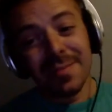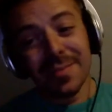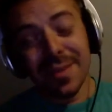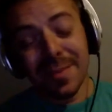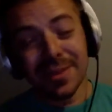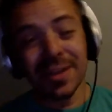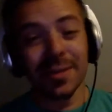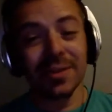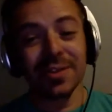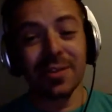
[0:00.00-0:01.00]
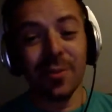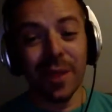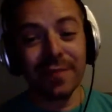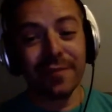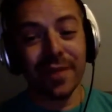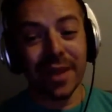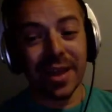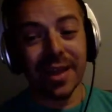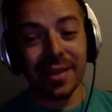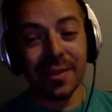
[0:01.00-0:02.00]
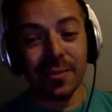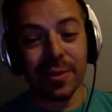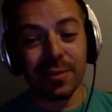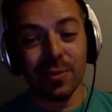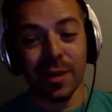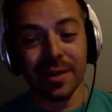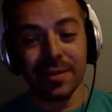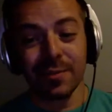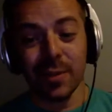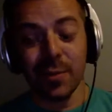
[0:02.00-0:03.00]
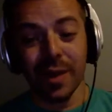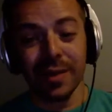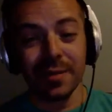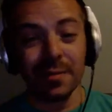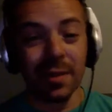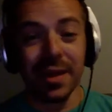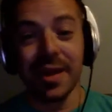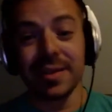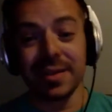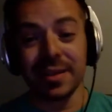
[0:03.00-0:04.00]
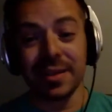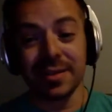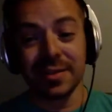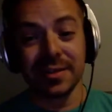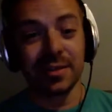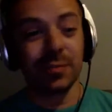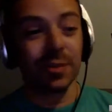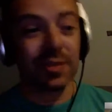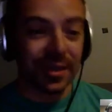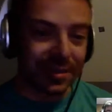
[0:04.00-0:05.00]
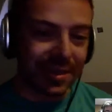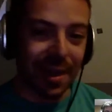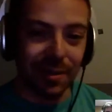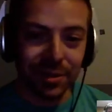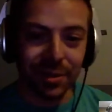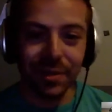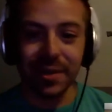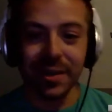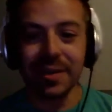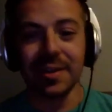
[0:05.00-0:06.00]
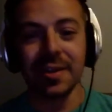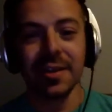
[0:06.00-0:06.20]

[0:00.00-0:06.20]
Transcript: WCW doesn't quite fit in with what we want. The money isn't consistent. We're seeing a downturn in